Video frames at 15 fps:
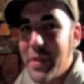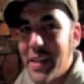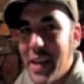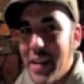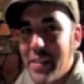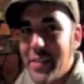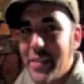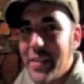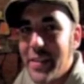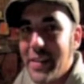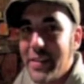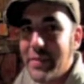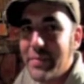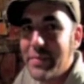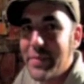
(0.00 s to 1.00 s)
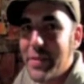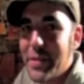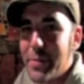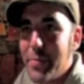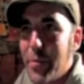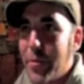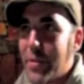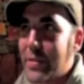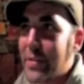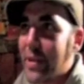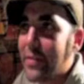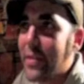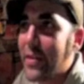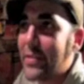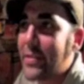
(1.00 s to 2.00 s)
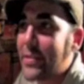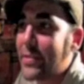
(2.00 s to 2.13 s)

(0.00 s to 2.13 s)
together and support South Austin